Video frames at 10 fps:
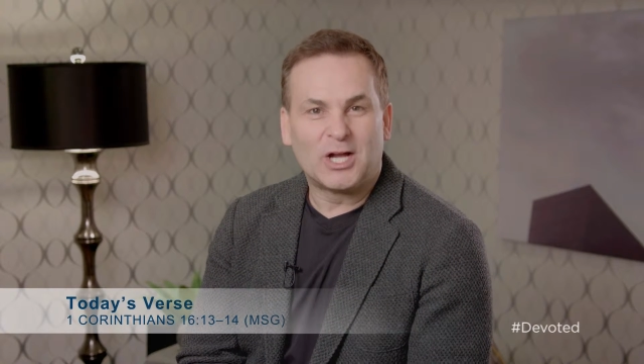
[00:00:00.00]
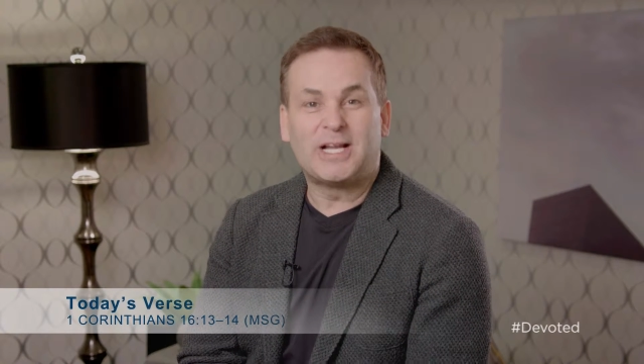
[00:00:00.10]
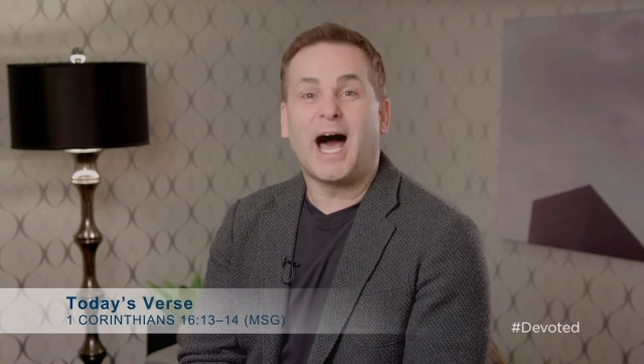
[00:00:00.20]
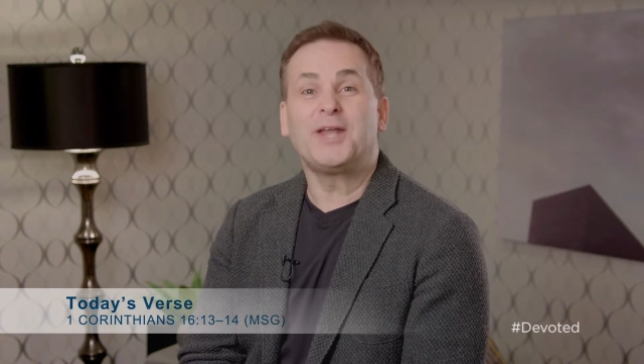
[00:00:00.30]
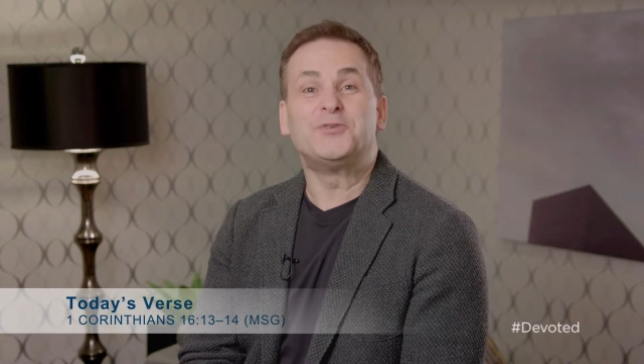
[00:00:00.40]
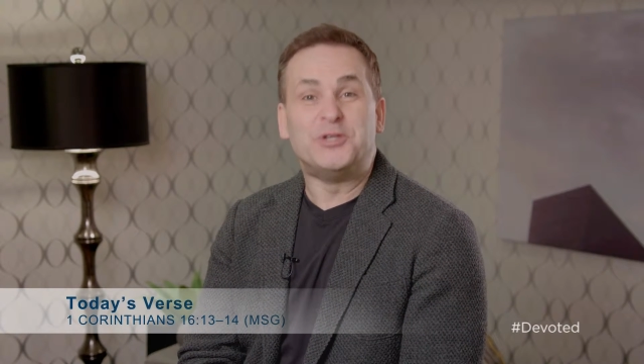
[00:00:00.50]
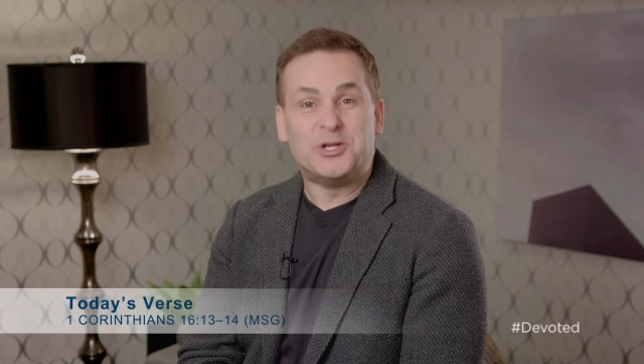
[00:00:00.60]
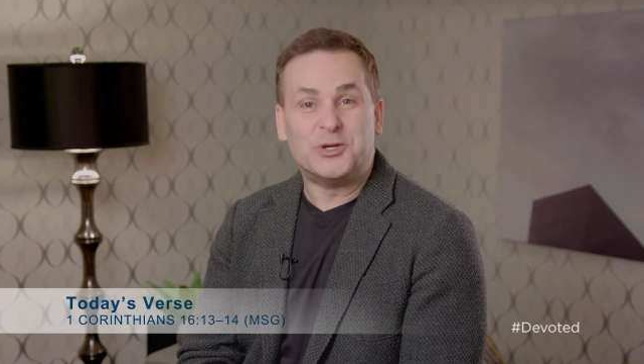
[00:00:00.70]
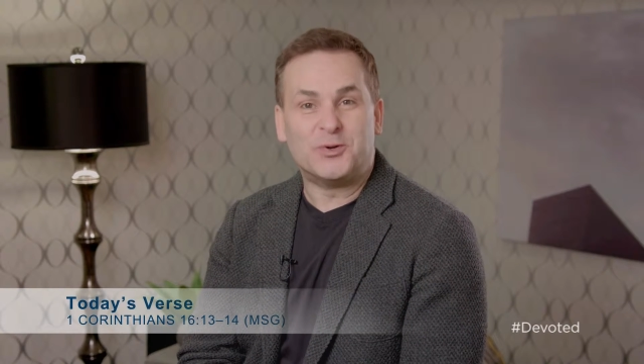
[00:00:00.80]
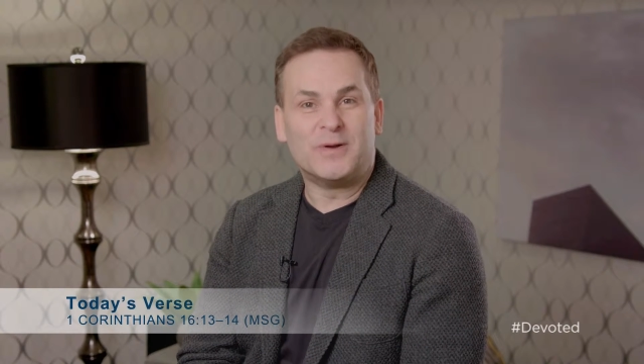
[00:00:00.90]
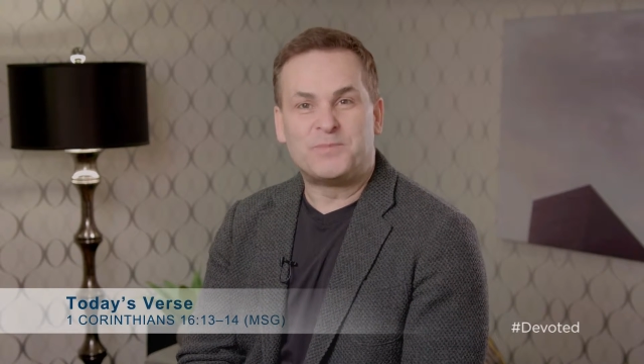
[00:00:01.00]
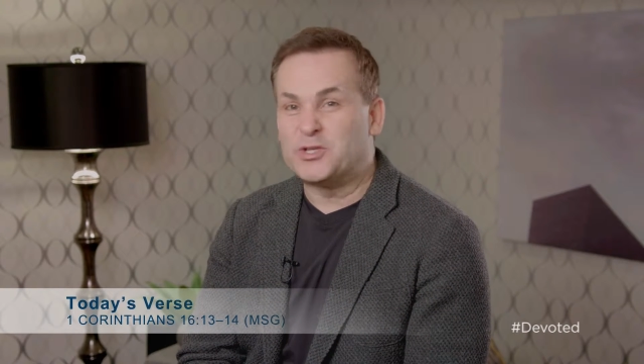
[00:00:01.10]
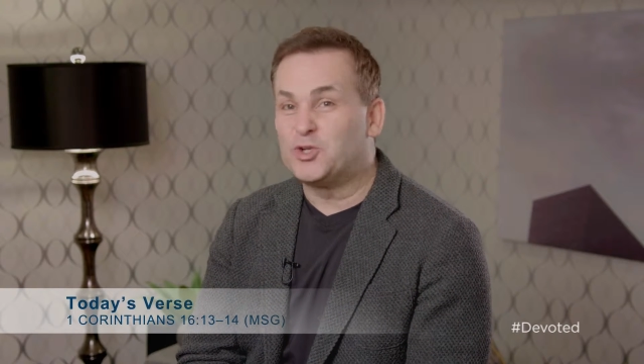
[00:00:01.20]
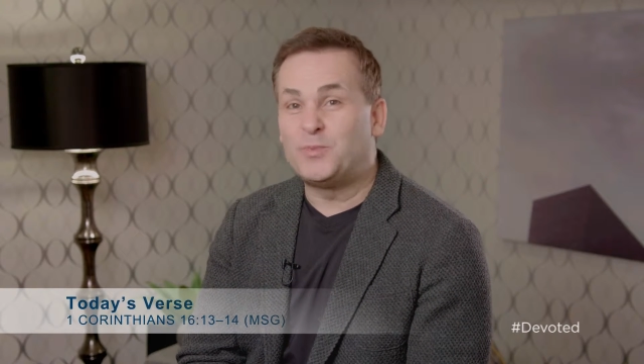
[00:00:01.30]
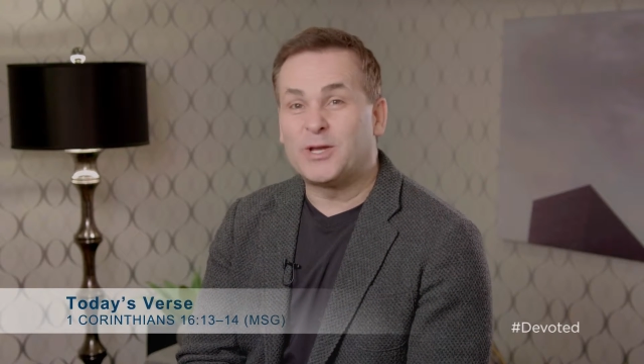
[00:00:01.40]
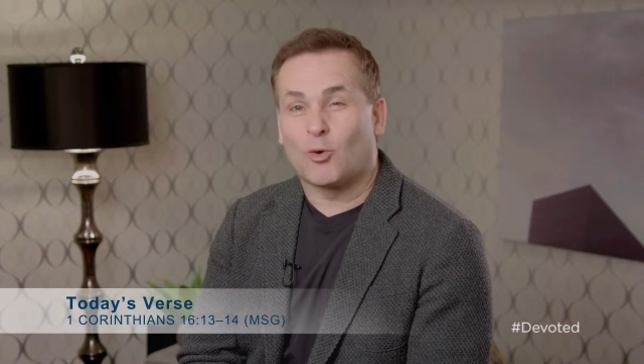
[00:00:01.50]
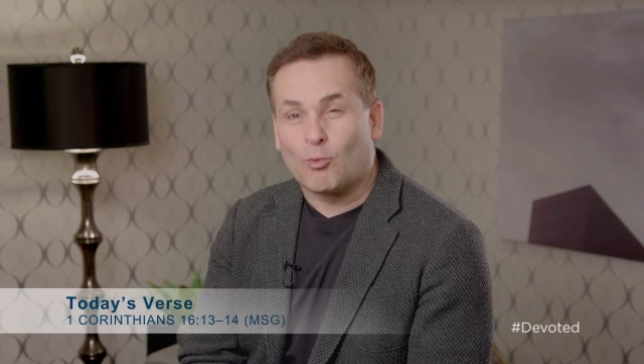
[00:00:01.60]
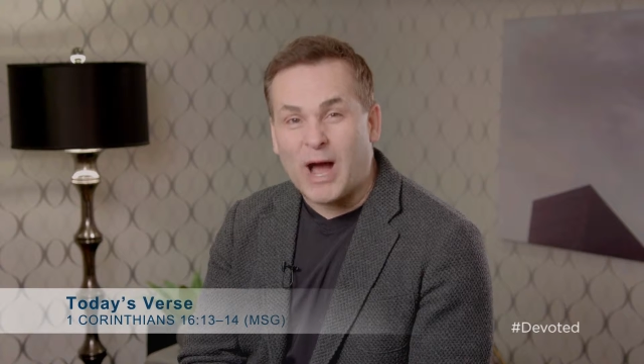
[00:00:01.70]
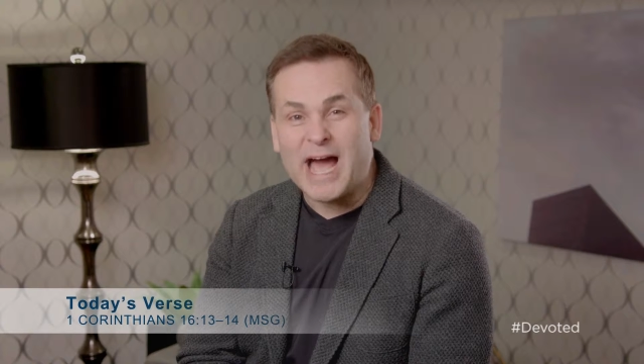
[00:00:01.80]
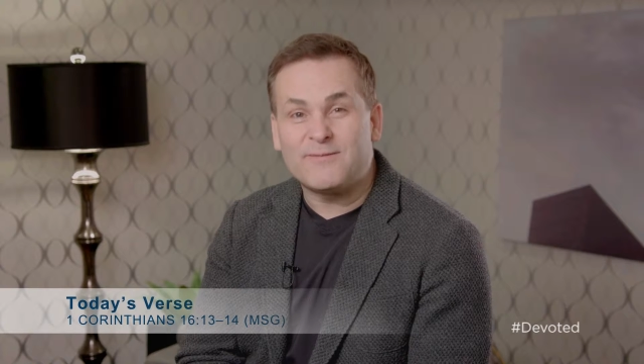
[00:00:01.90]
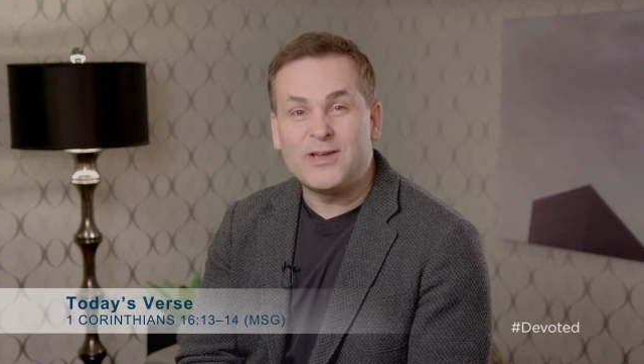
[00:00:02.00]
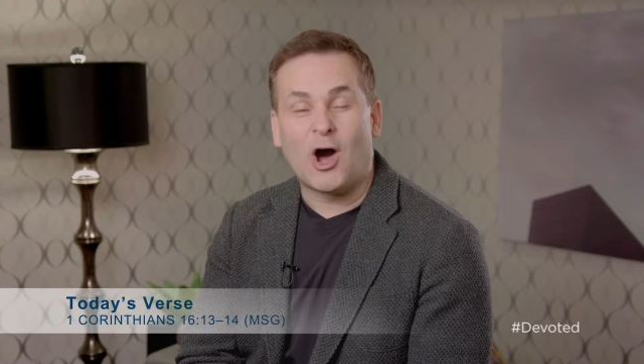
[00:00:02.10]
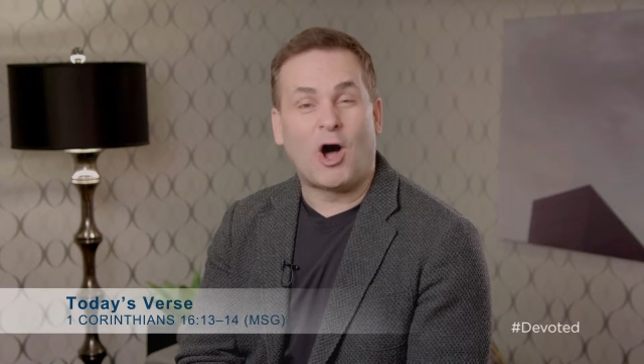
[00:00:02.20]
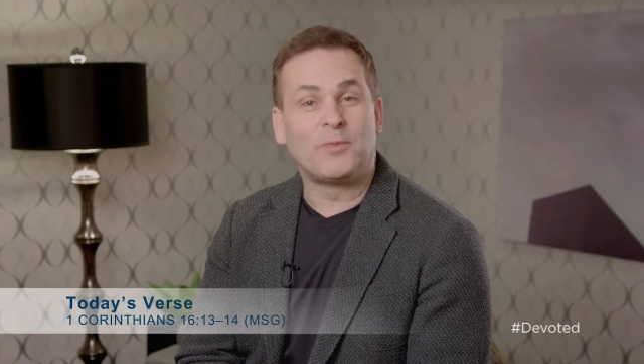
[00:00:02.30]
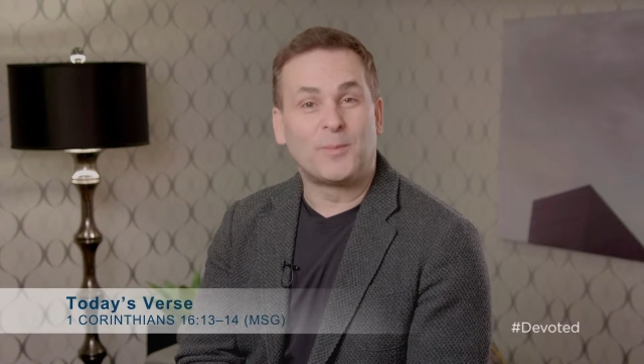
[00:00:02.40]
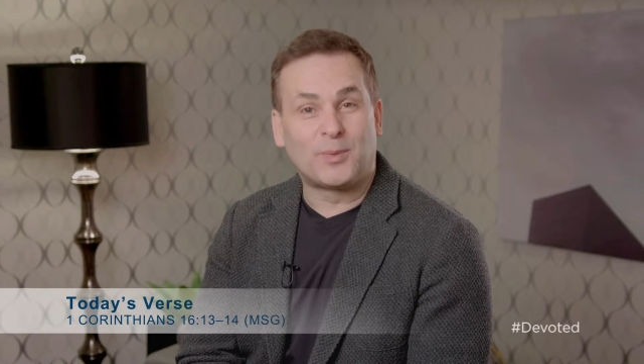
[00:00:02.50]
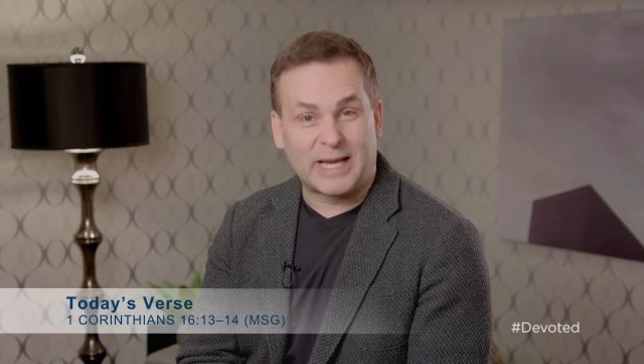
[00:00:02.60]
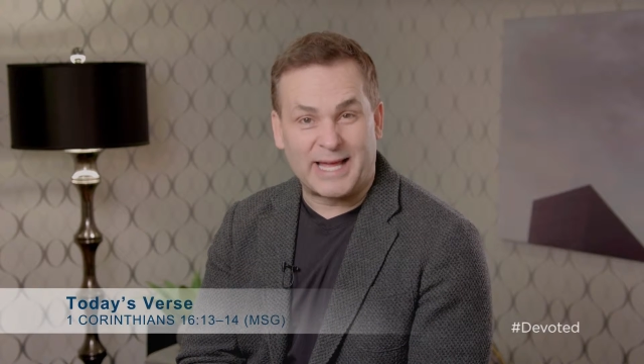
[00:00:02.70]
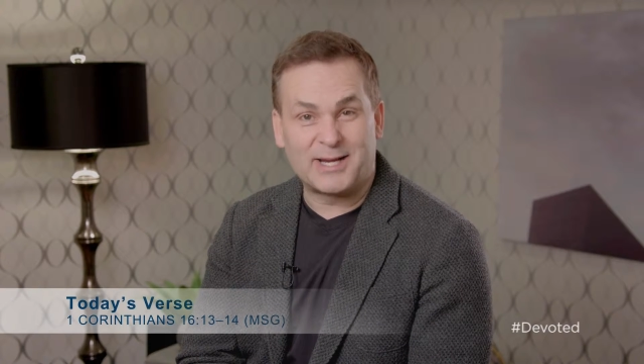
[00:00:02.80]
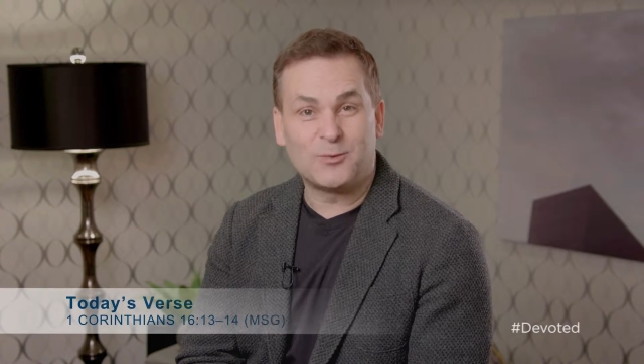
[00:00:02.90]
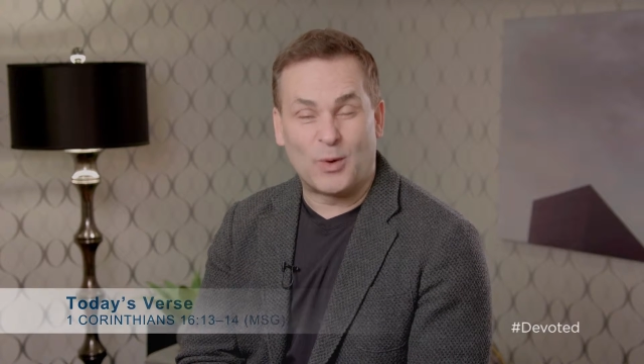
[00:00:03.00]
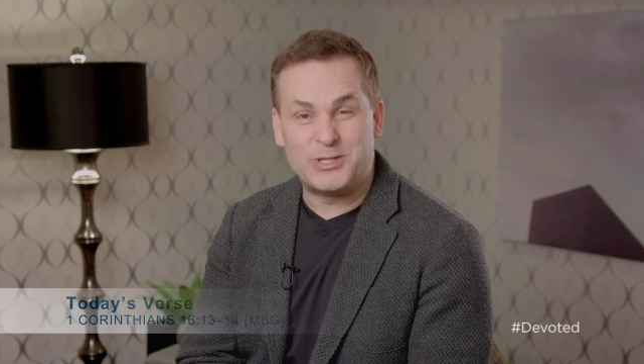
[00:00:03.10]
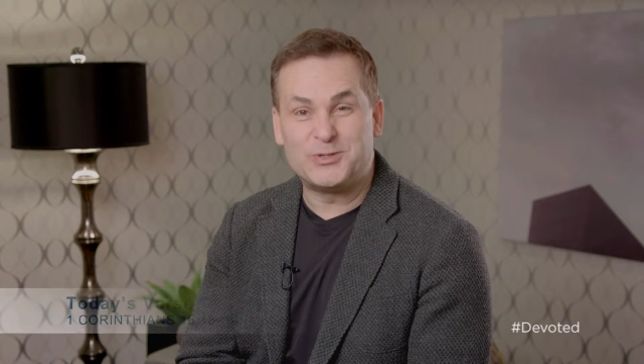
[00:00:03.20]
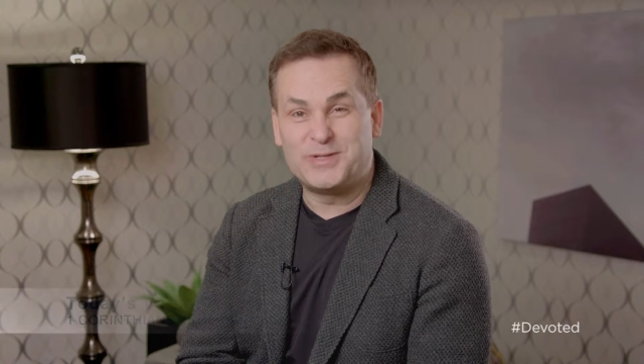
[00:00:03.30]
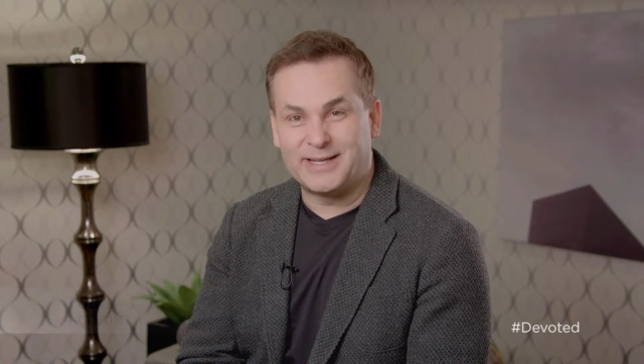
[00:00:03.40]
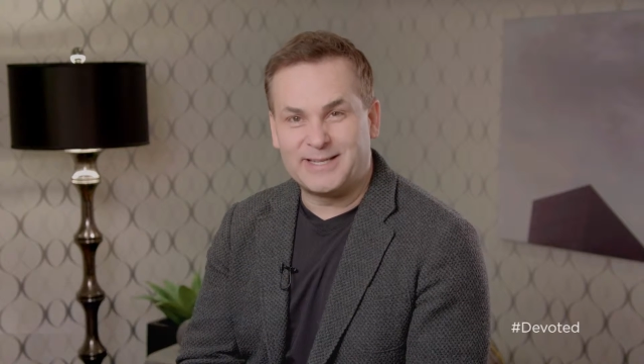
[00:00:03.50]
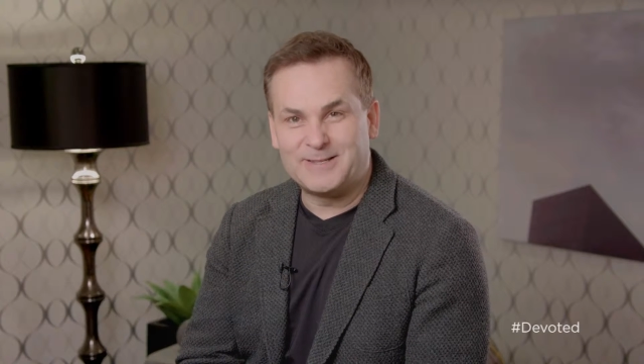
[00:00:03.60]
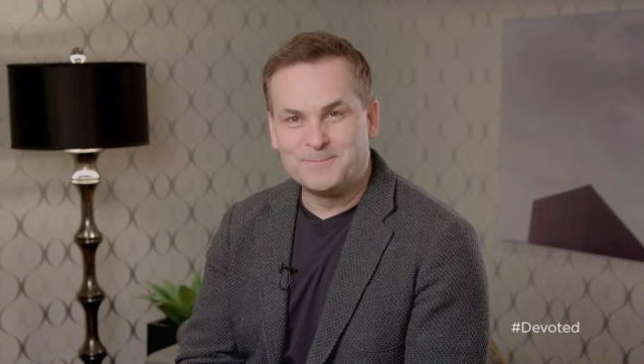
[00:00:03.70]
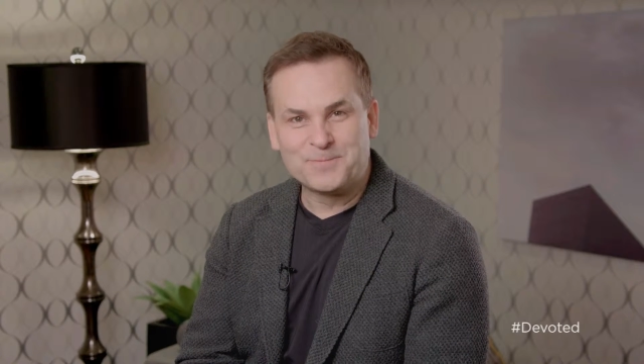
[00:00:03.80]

God knew that you'd be arriving on the planet when you did.